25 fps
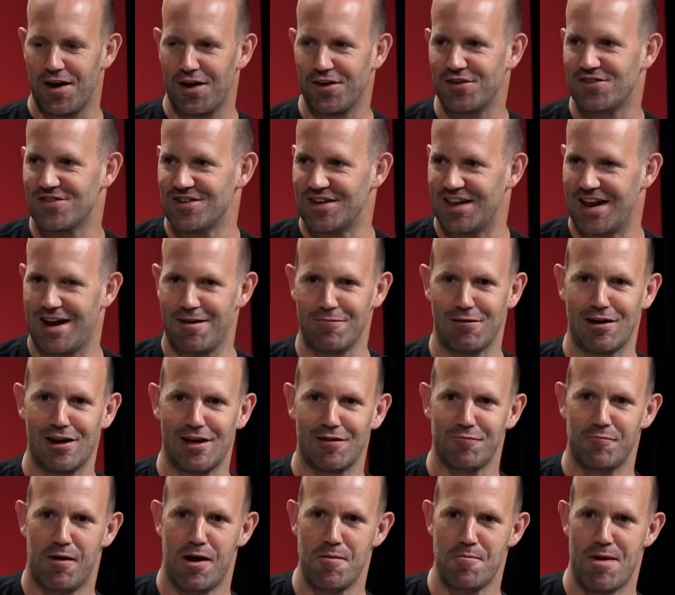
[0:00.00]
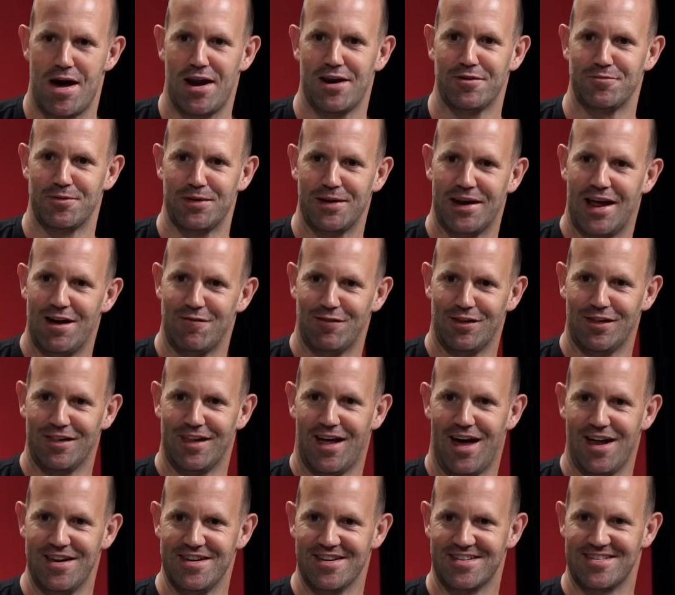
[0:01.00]
answer it, then I'm going to give my management
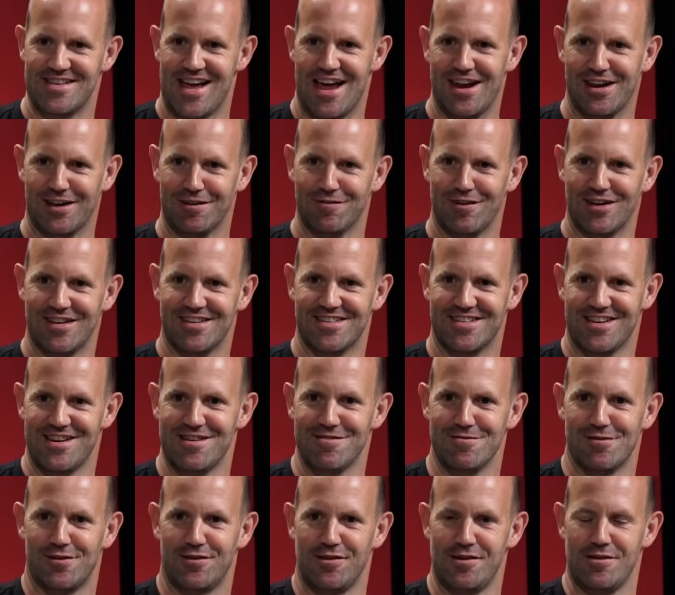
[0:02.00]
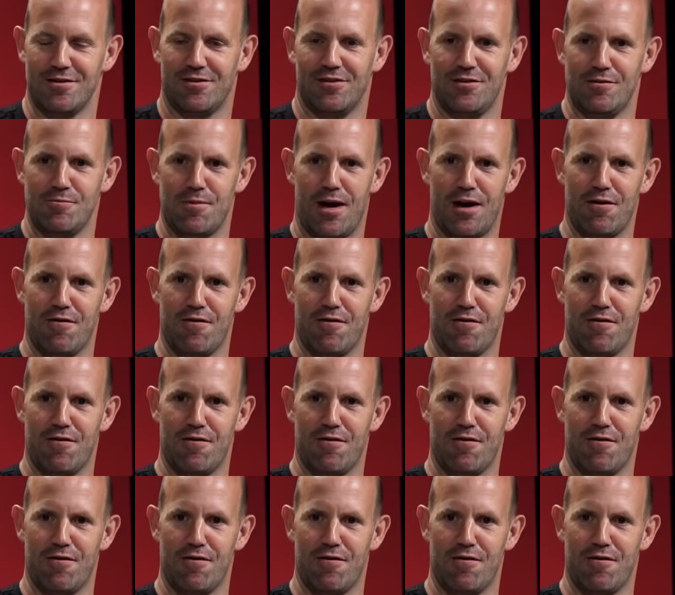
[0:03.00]
level understanding of it, so you better